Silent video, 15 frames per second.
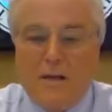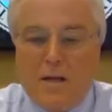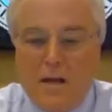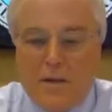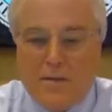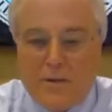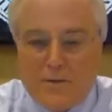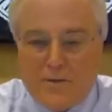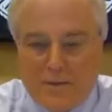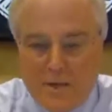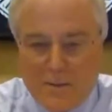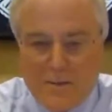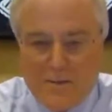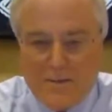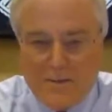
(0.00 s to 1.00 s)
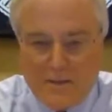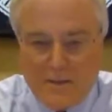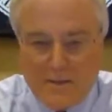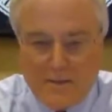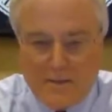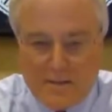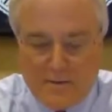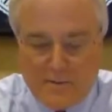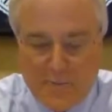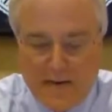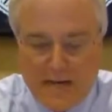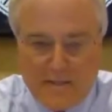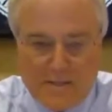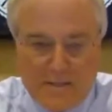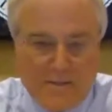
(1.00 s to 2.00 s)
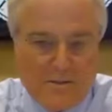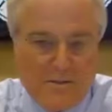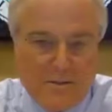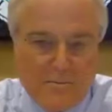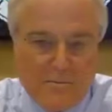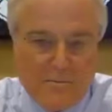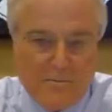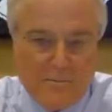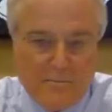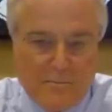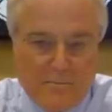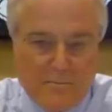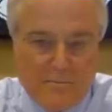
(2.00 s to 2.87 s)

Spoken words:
and all of those come into the incentive package also.